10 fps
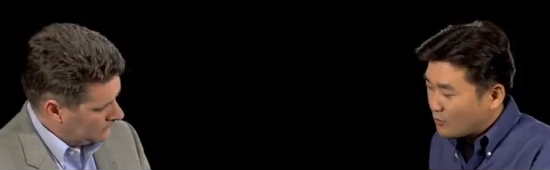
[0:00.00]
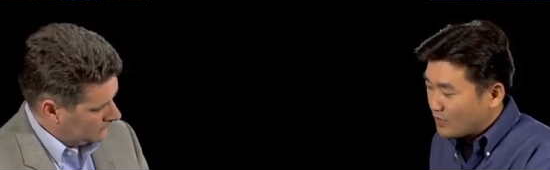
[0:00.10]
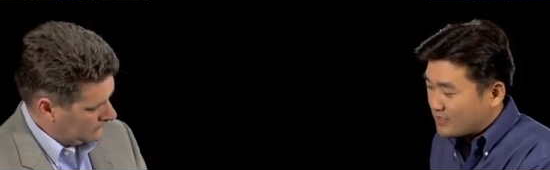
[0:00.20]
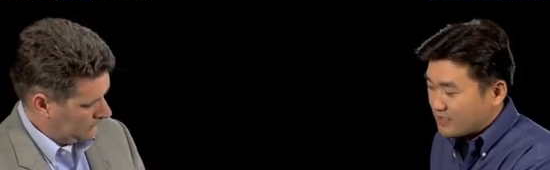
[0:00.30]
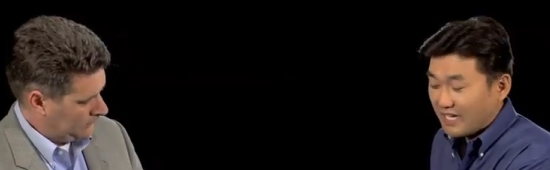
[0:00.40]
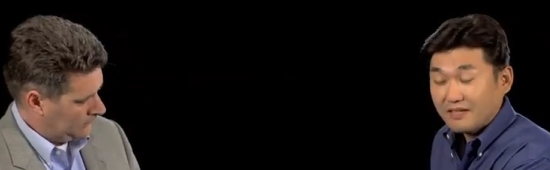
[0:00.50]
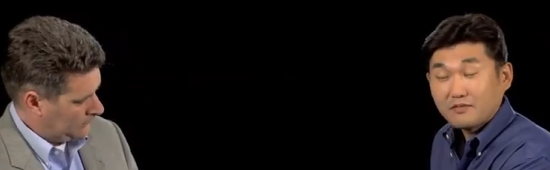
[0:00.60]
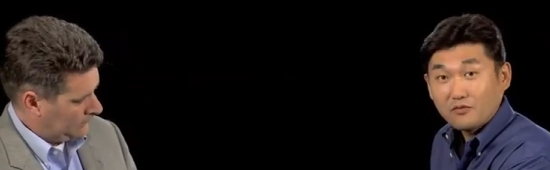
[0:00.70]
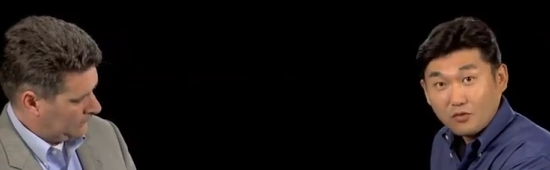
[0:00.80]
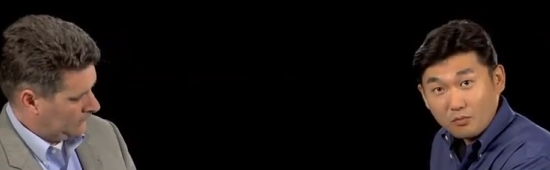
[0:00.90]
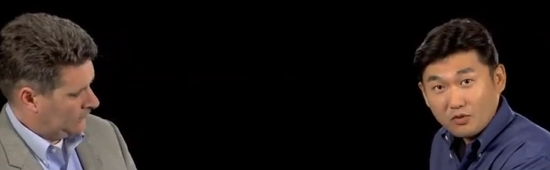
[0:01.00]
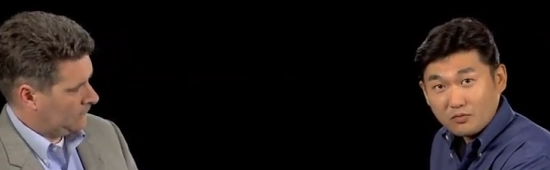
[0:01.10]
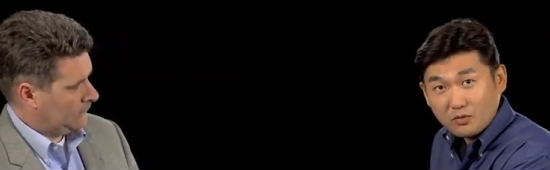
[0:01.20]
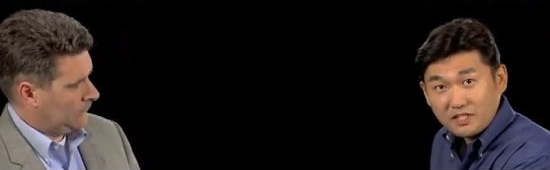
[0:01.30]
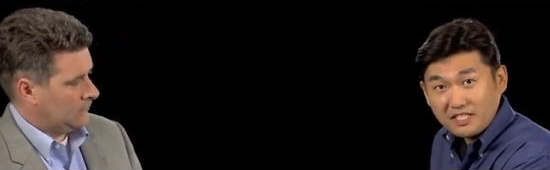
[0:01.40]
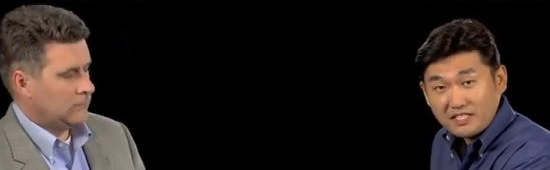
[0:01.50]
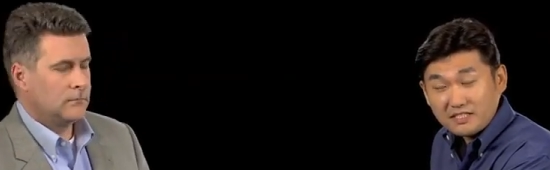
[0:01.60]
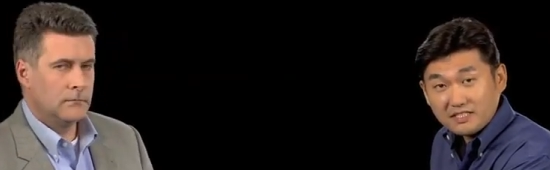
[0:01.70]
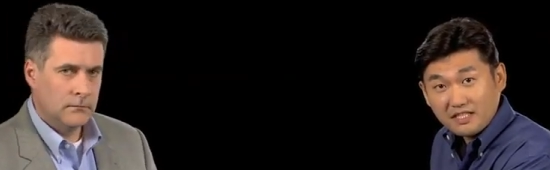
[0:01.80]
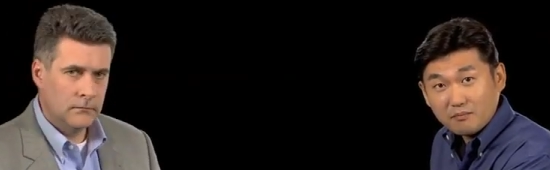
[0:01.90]
Speaker 1: when you have a 4-port gig
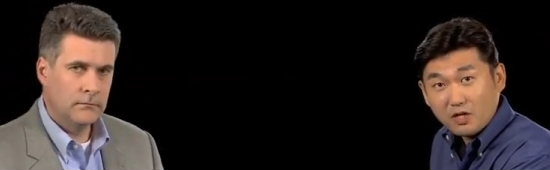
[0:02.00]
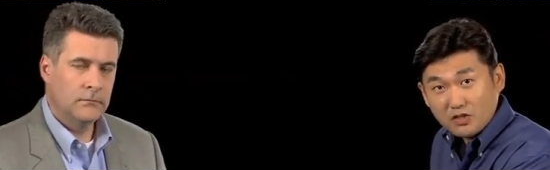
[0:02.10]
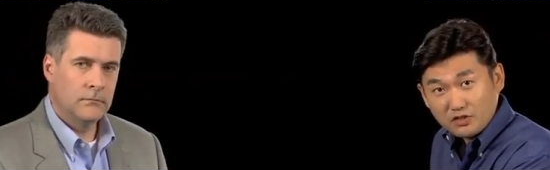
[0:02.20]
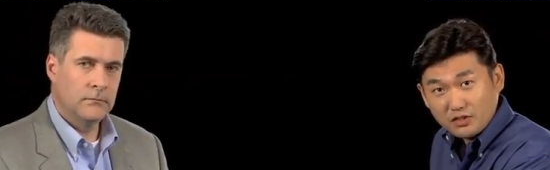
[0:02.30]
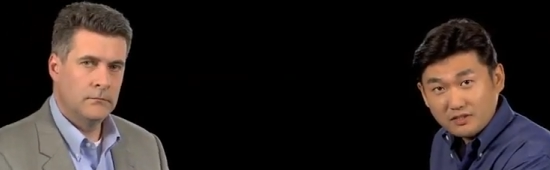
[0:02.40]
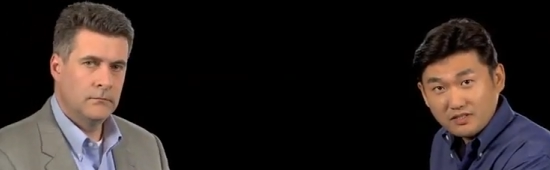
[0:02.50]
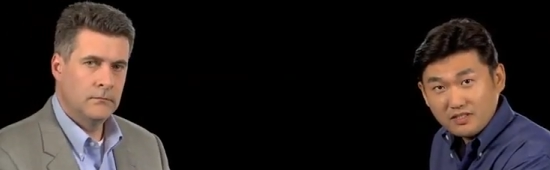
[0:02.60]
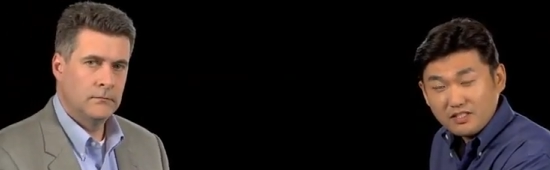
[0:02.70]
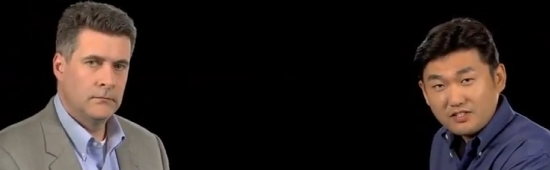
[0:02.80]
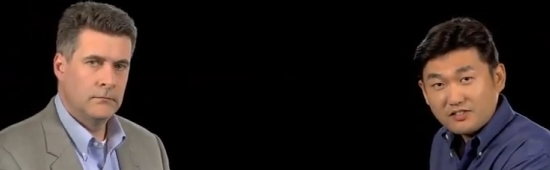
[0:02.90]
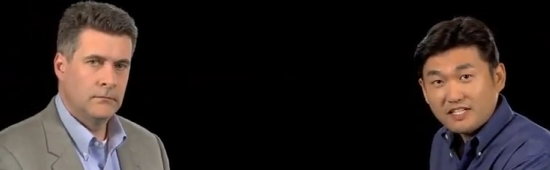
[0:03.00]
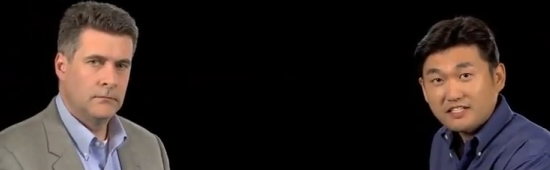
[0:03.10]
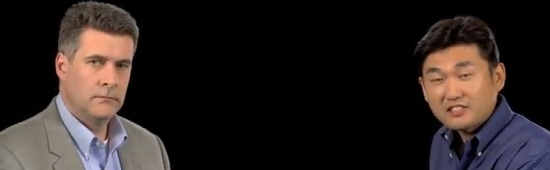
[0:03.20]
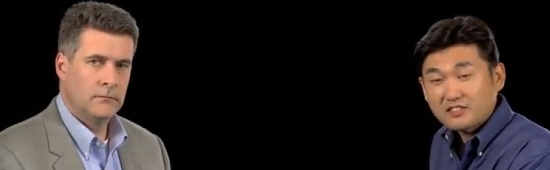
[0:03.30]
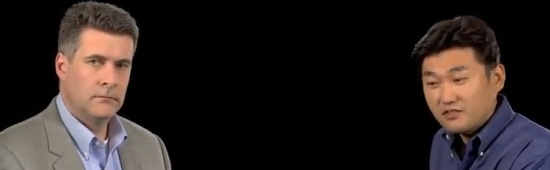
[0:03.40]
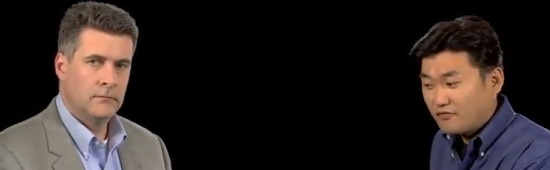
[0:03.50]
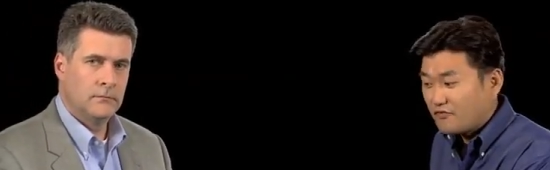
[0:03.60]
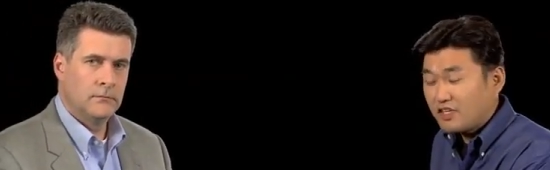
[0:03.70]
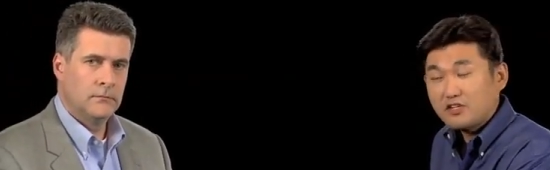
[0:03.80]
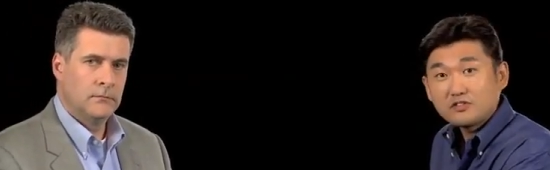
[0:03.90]
Ethernet module you can actually
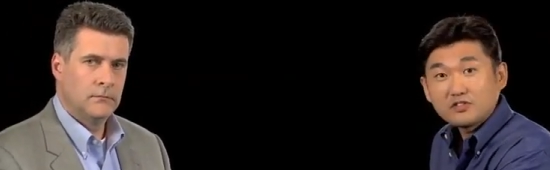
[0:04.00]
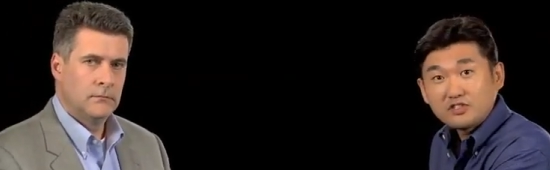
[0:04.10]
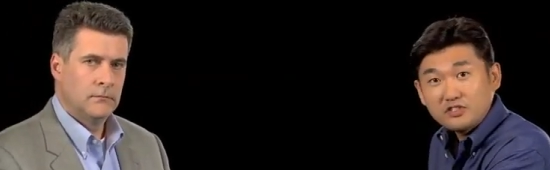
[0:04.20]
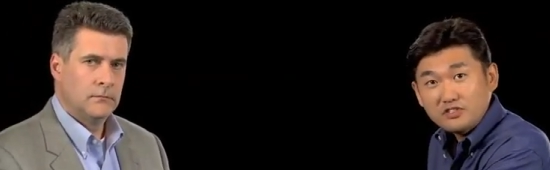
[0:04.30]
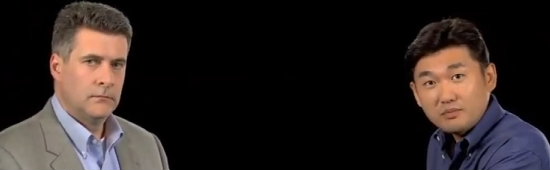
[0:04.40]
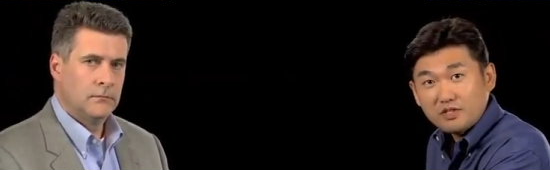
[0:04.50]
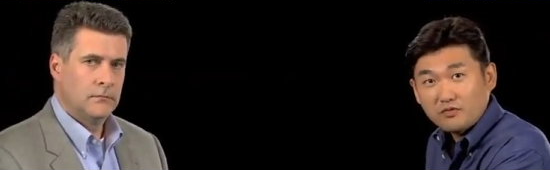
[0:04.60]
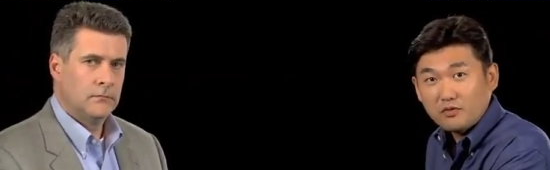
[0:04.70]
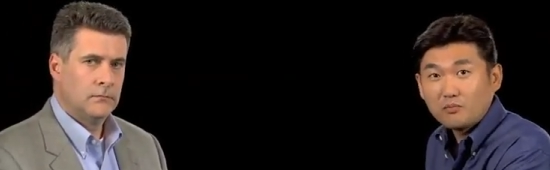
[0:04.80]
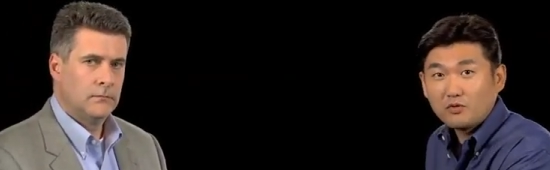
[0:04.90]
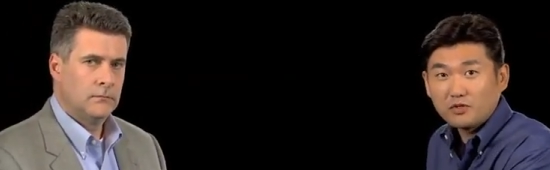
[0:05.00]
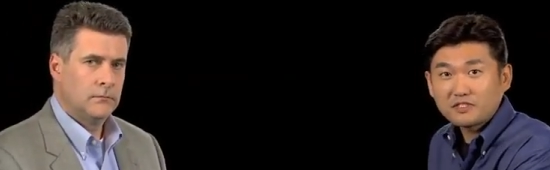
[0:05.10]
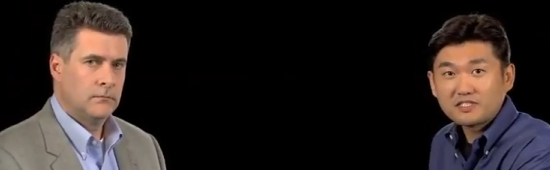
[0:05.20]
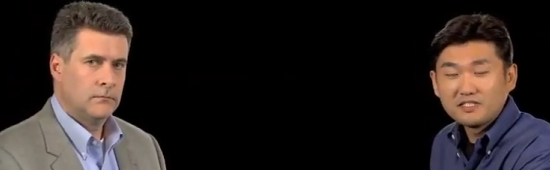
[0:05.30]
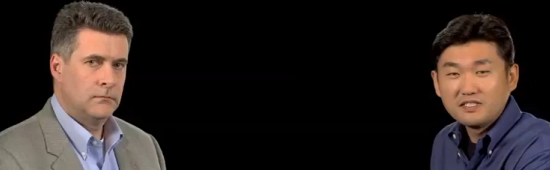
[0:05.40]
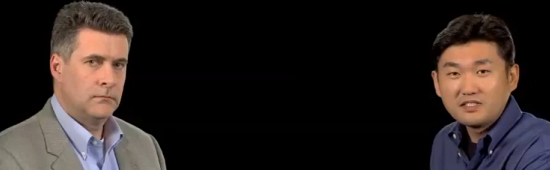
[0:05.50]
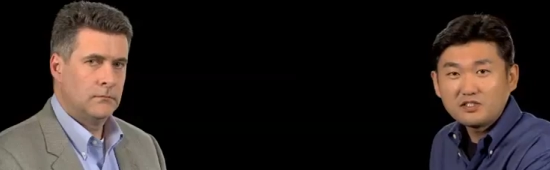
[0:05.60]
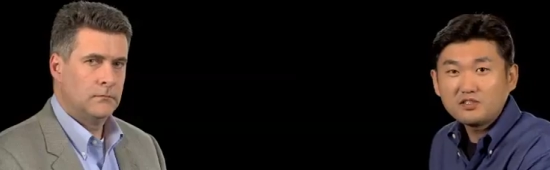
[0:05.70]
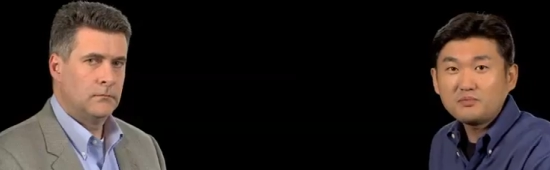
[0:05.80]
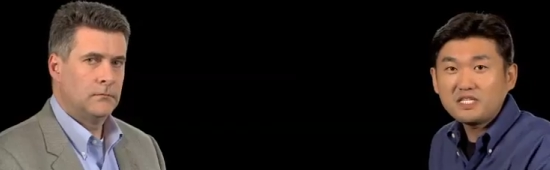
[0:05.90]
configure two of the four ports
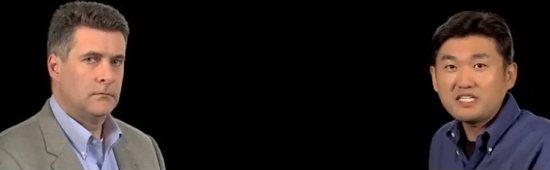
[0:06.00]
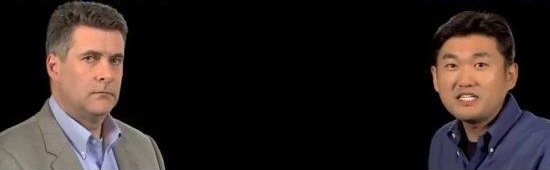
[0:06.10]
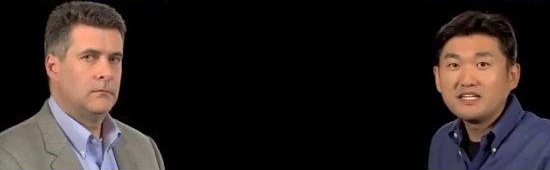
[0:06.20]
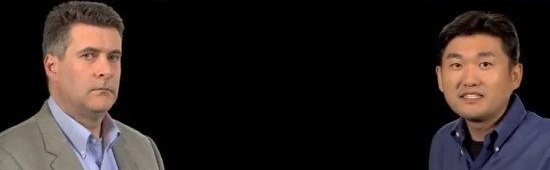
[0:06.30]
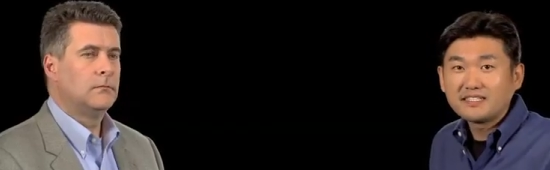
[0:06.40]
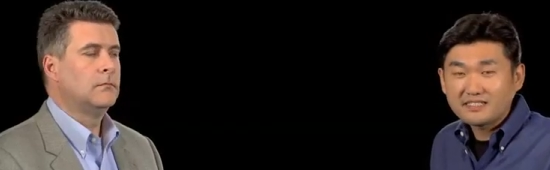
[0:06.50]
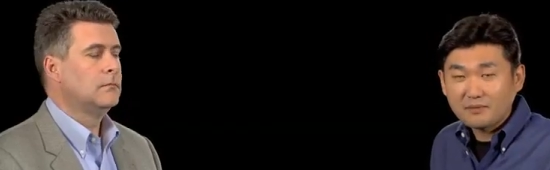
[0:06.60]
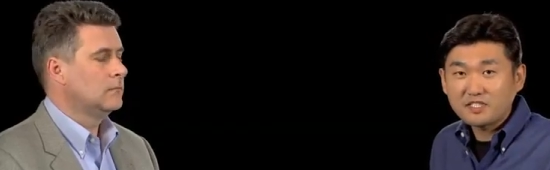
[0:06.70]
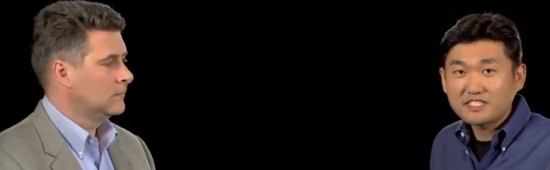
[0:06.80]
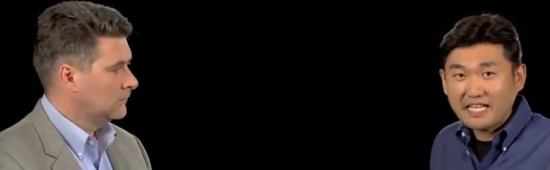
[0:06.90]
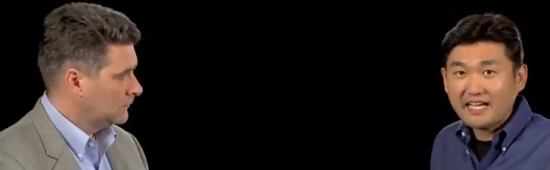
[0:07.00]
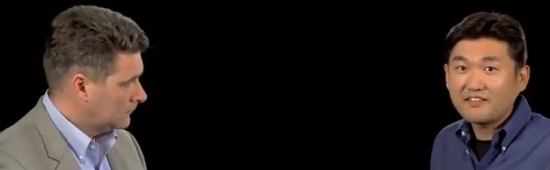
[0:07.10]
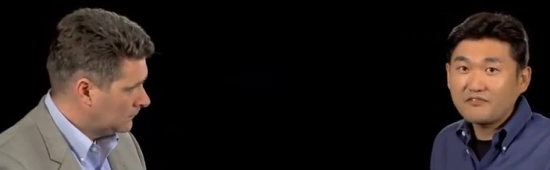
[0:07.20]
to be the Summit Stack